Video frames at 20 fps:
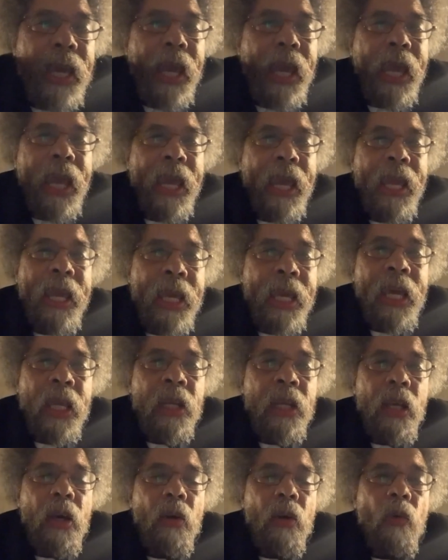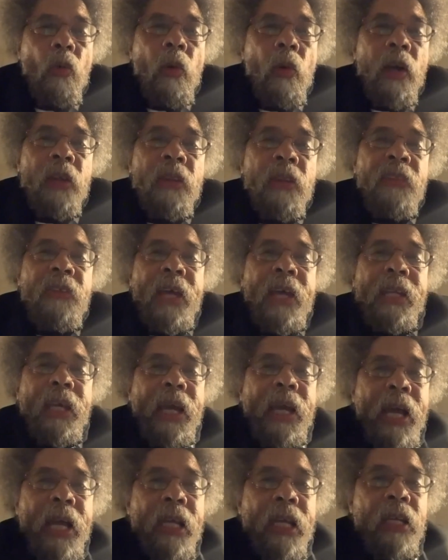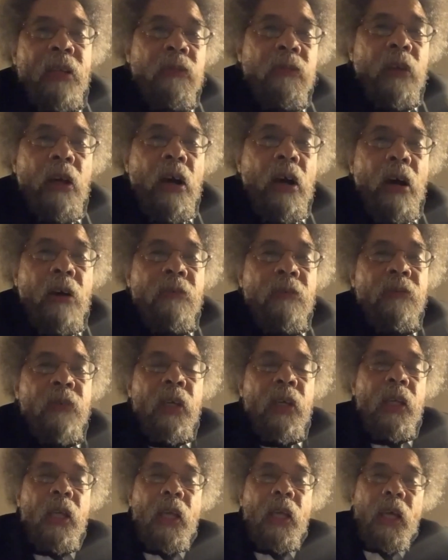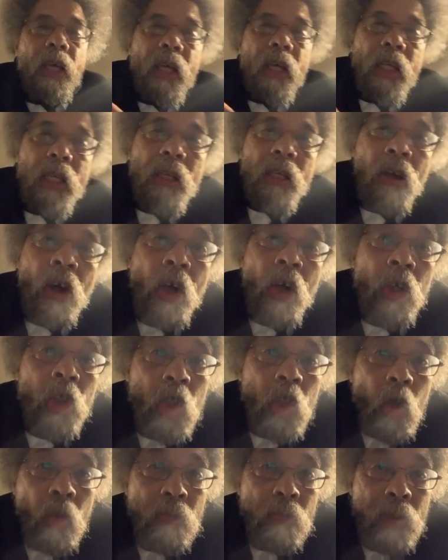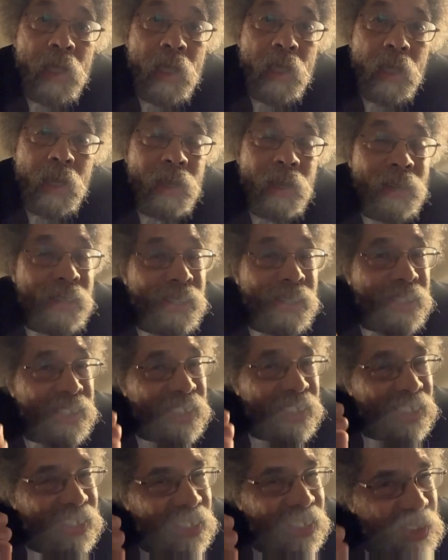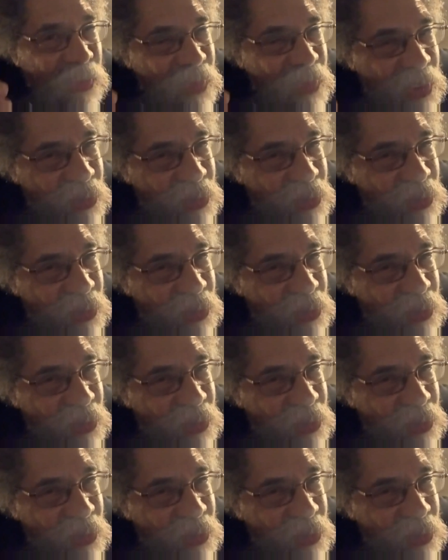and whether that kind of love can also be a love